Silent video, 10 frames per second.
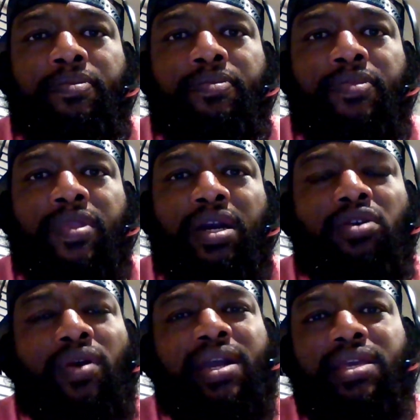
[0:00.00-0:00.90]
They're
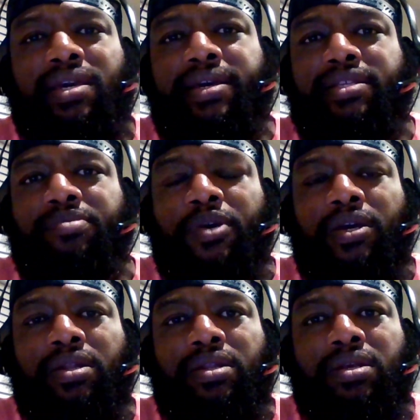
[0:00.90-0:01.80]
great kids, man.
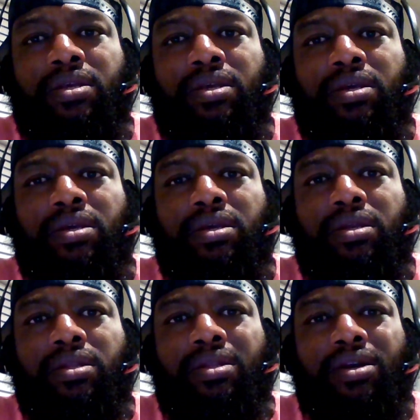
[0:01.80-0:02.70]

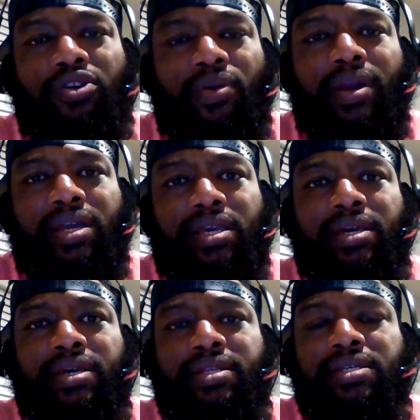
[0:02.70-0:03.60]
They're great
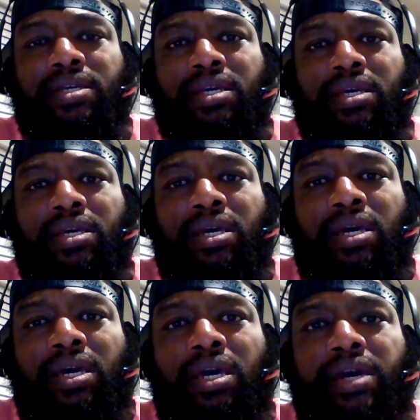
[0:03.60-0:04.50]
kids.
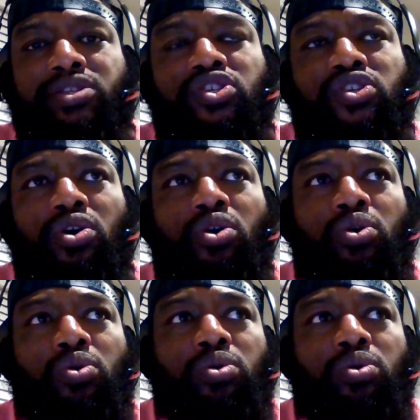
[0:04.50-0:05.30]
And so